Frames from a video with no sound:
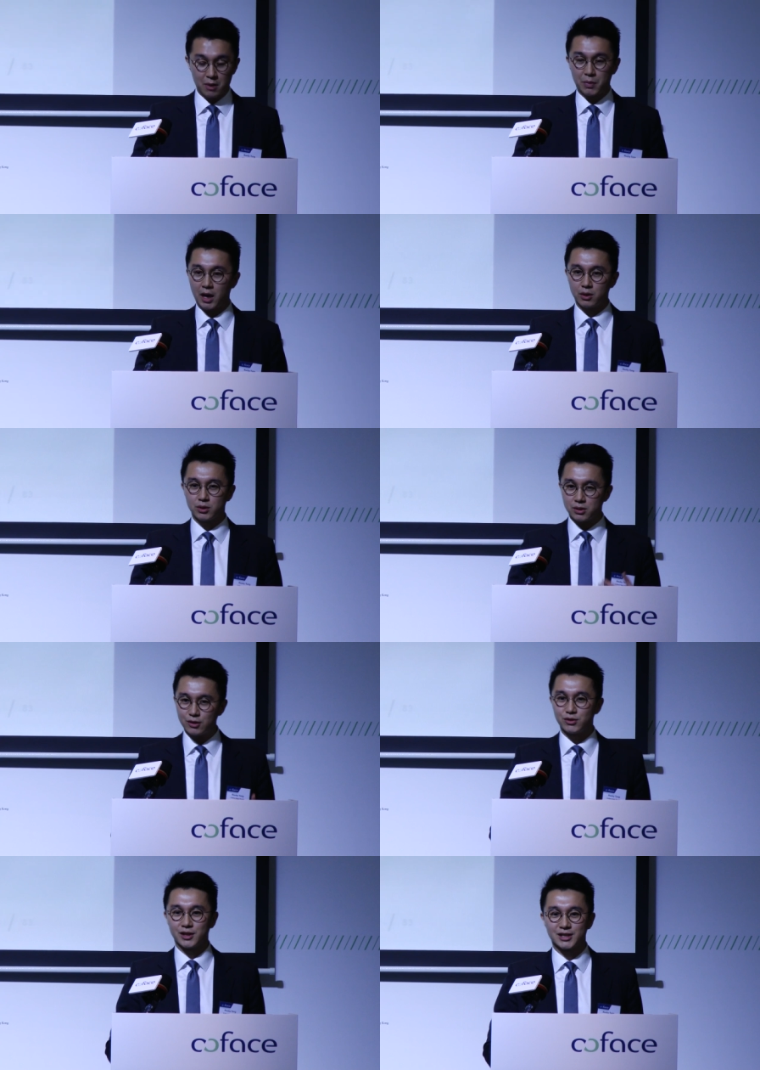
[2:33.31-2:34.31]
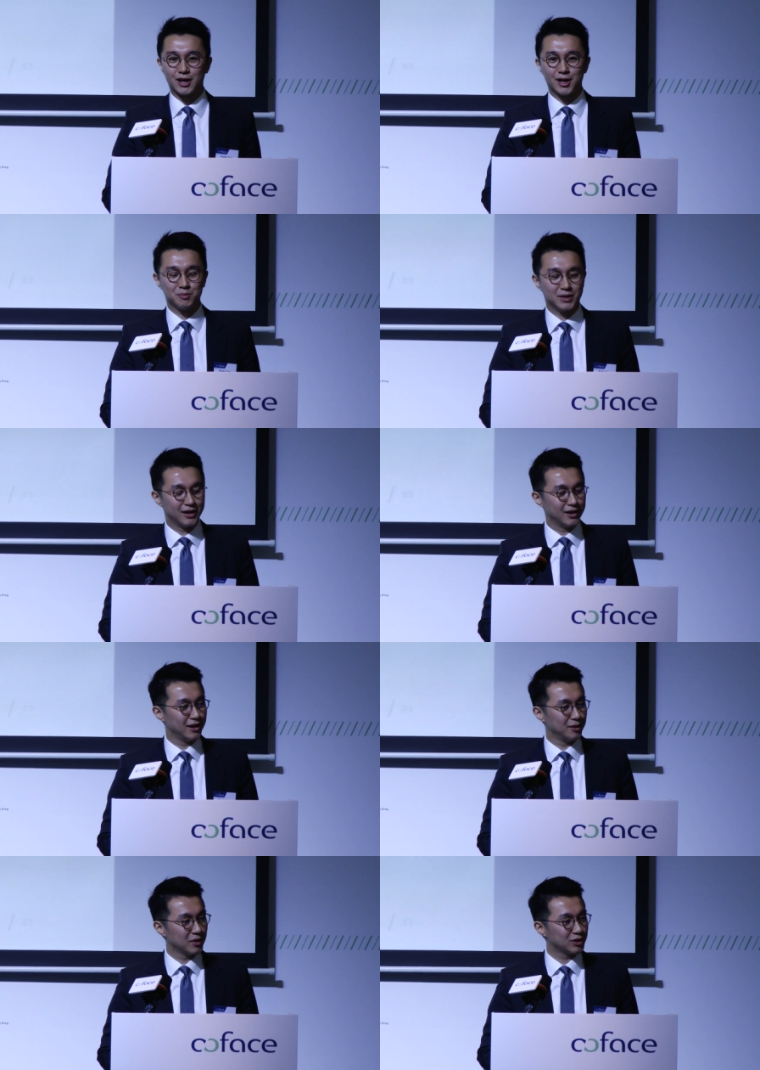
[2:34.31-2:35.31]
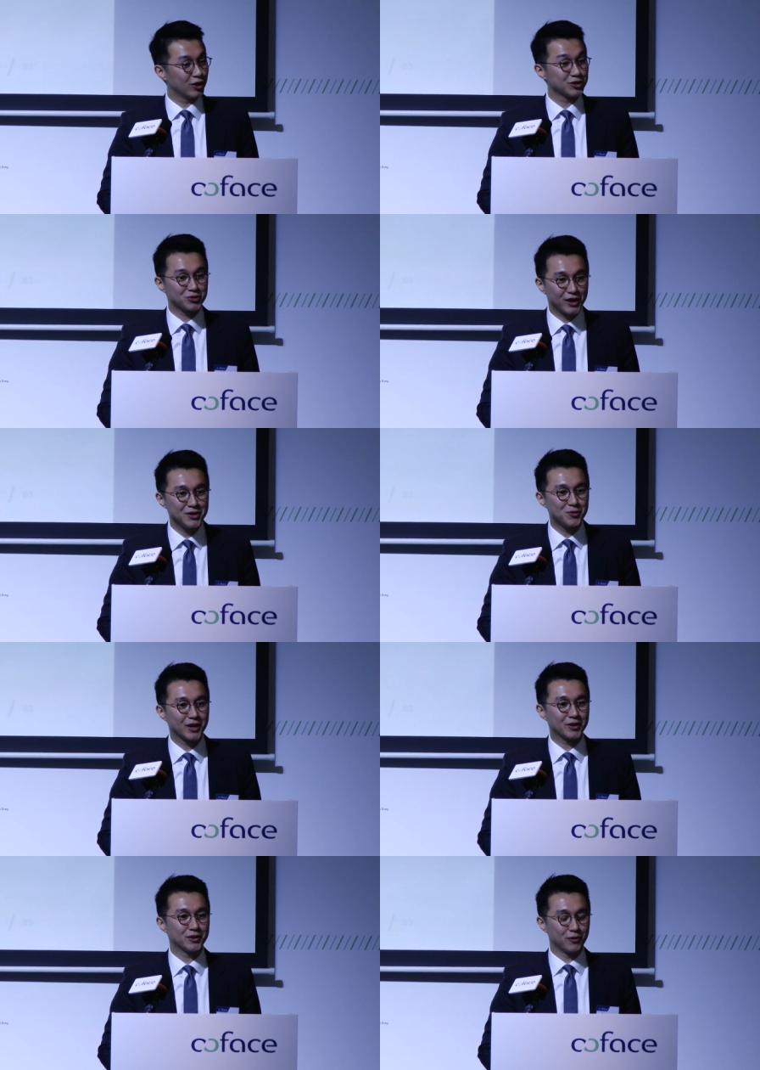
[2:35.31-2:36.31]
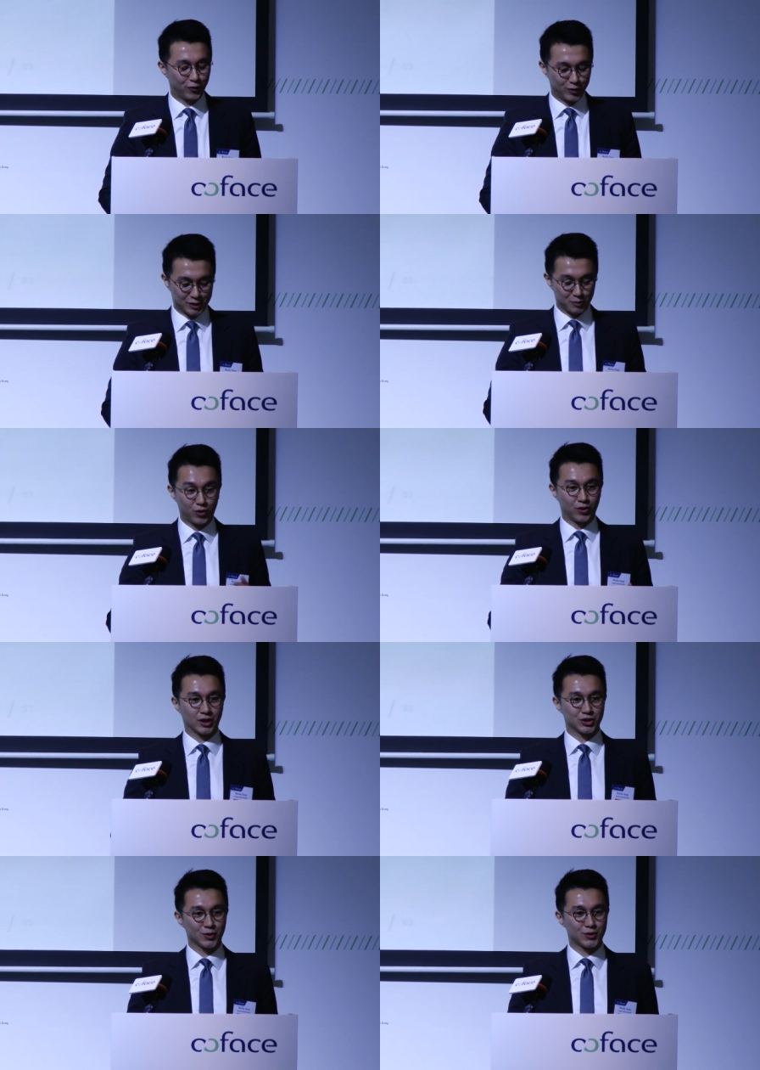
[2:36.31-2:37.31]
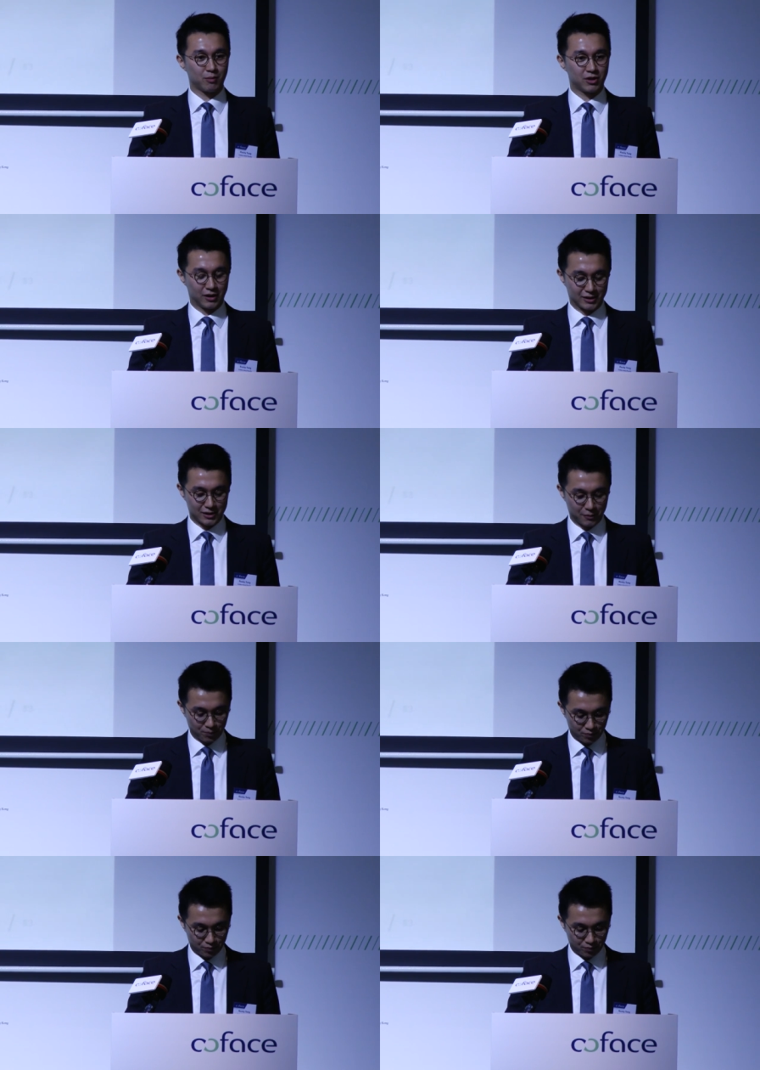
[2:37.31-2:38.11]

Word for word: But due to the time um, constraint, we're going to focus more on the short-term things.